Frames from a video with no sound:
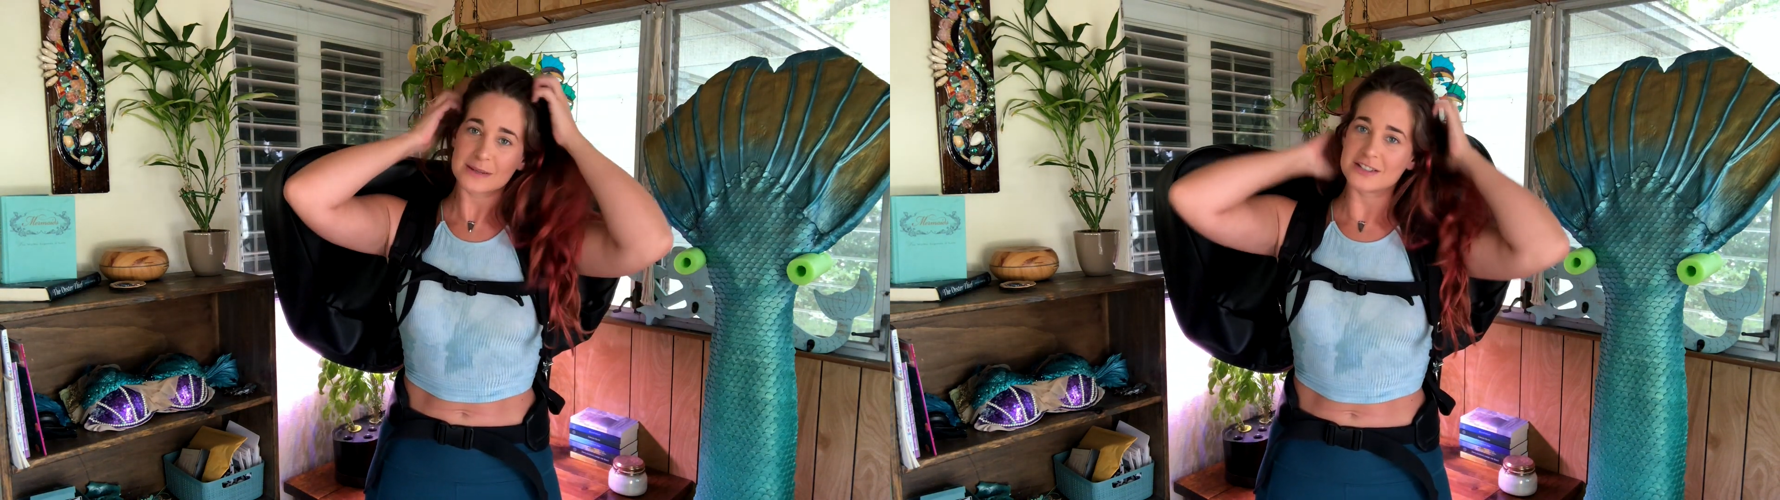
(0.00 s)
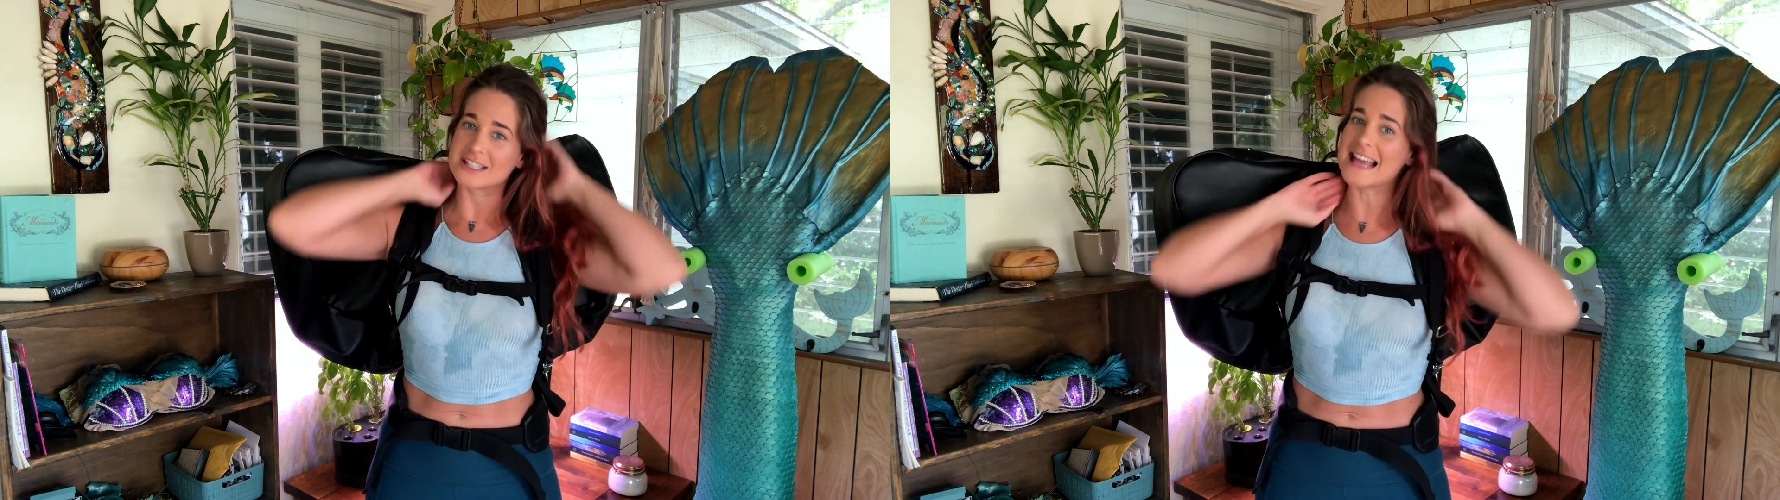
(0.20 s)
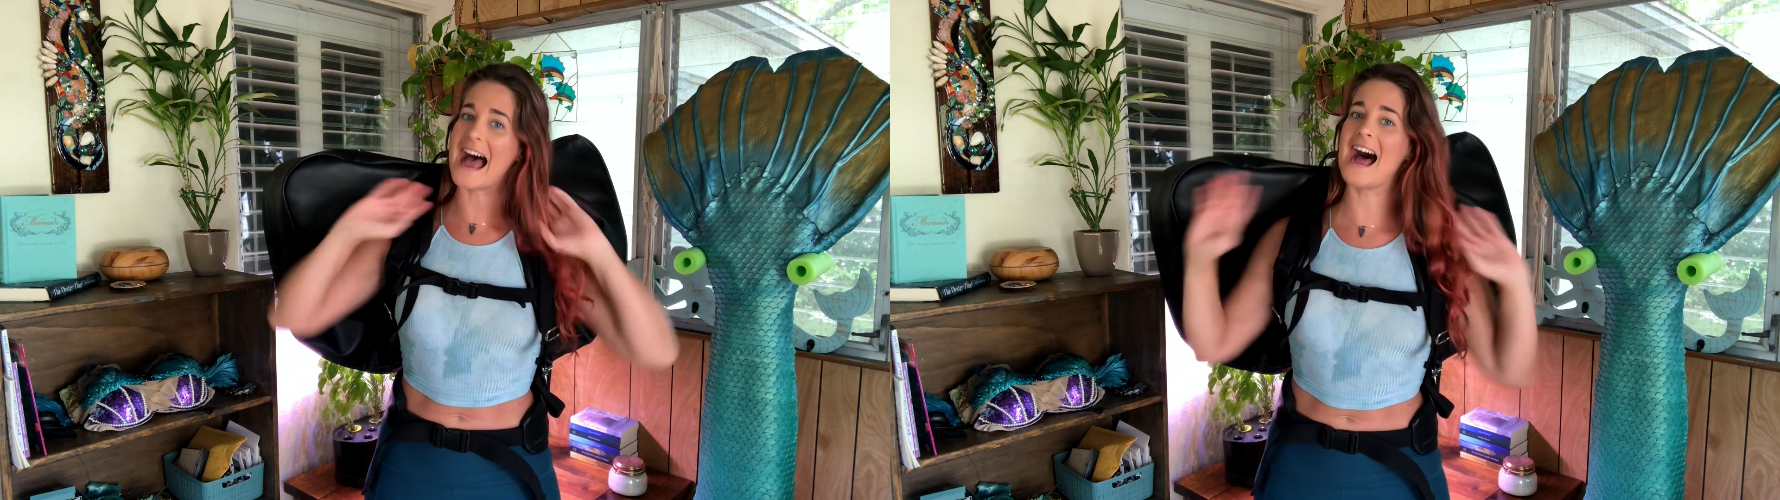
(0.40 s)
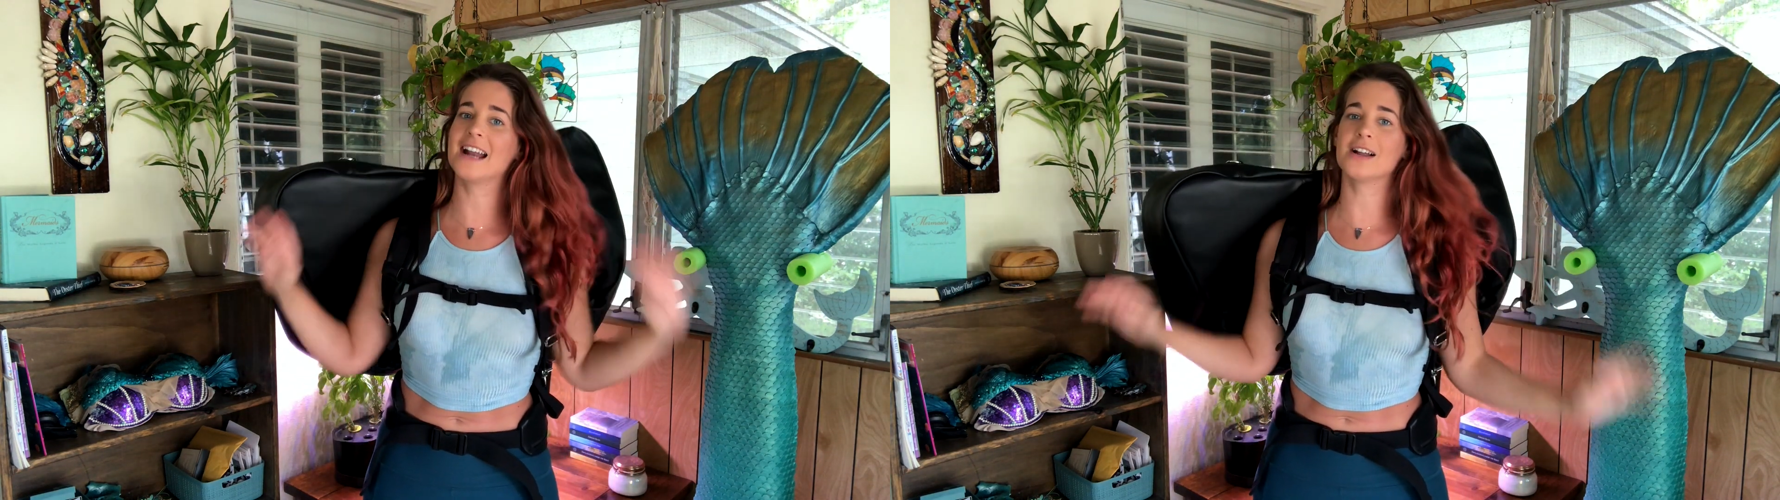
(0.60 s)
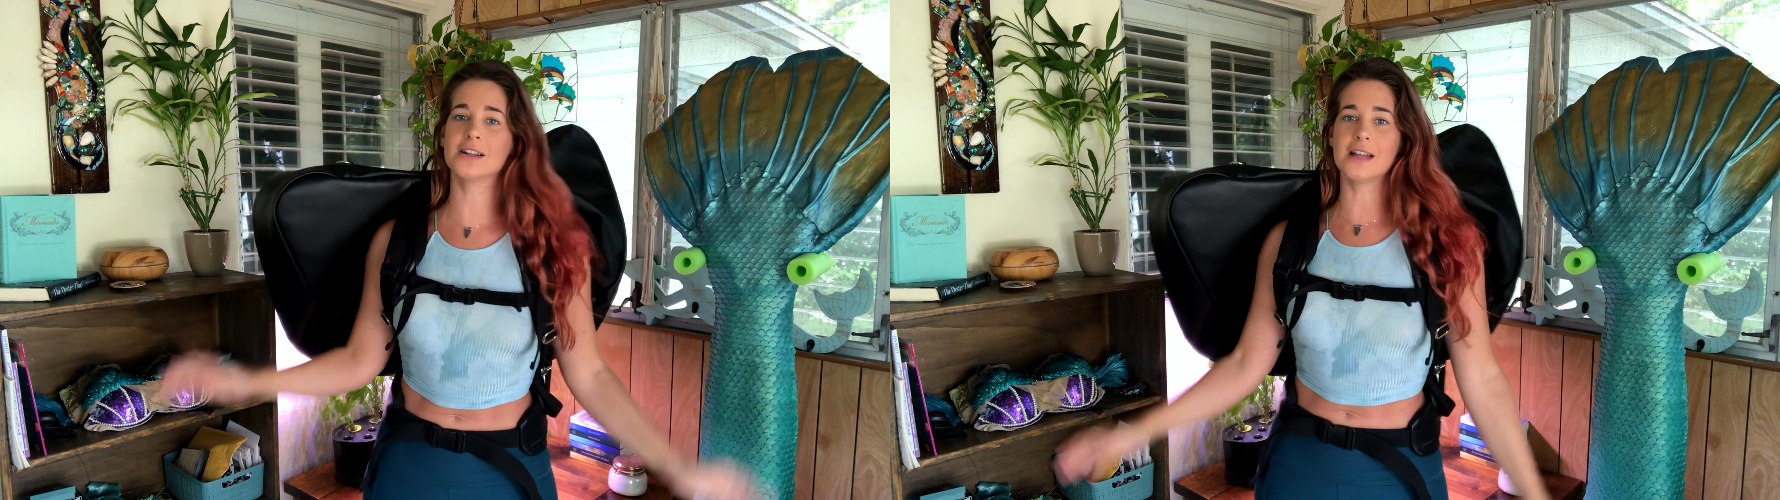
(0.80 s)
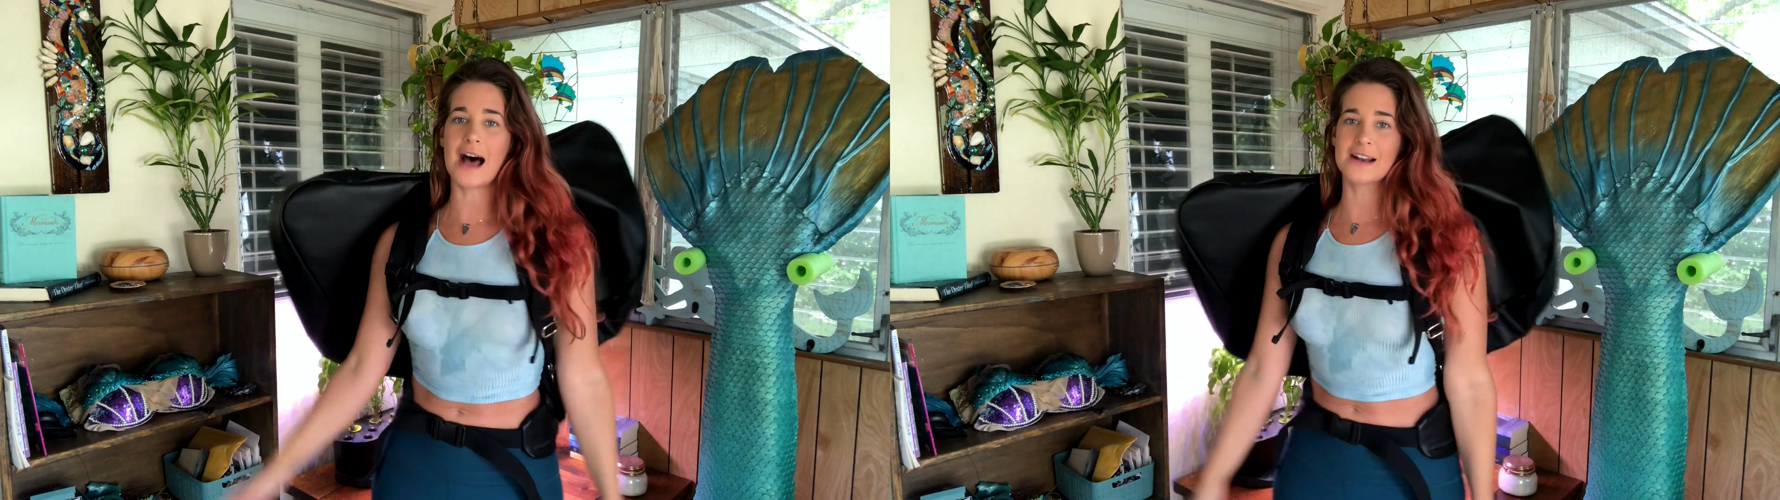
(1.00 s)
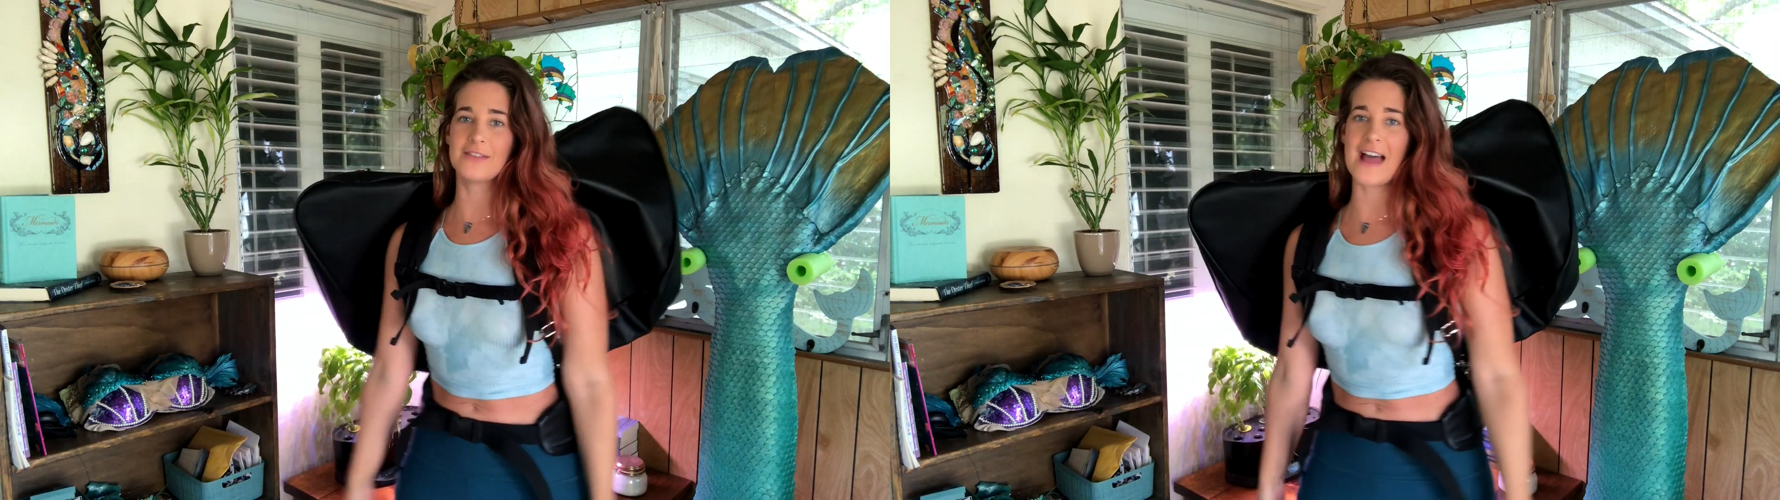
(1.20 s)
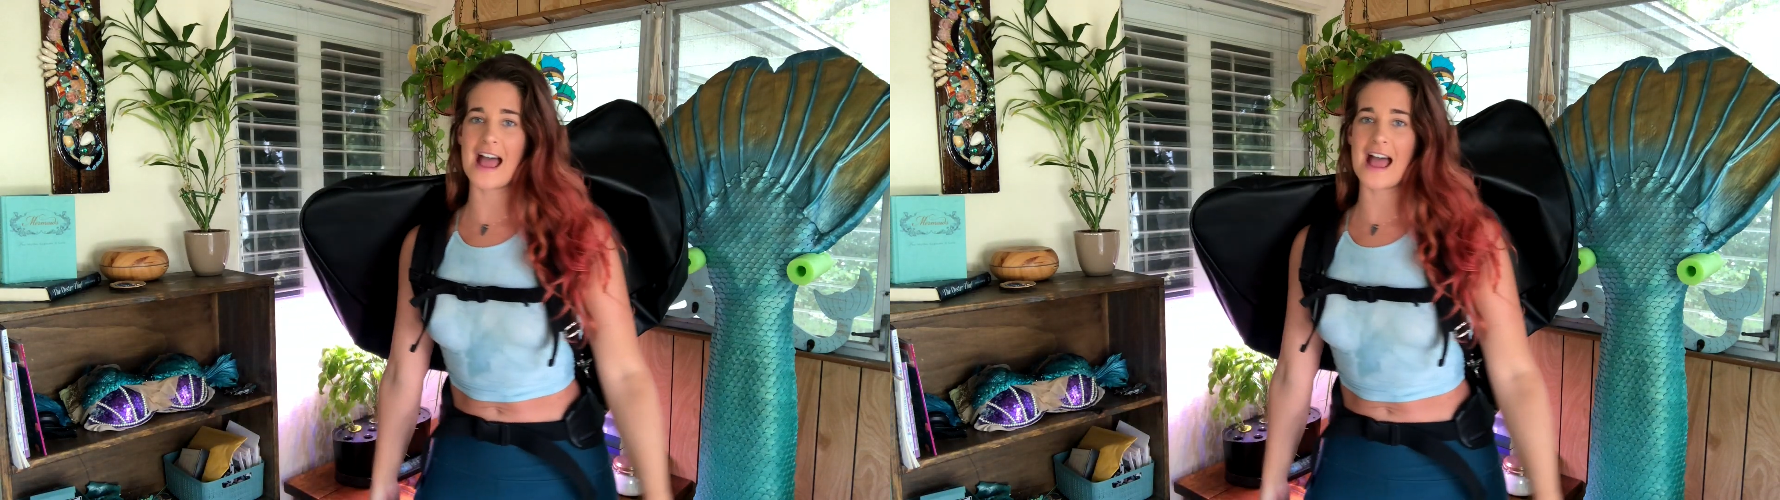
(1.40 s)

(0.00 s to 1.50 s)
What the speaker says: we just add a lot of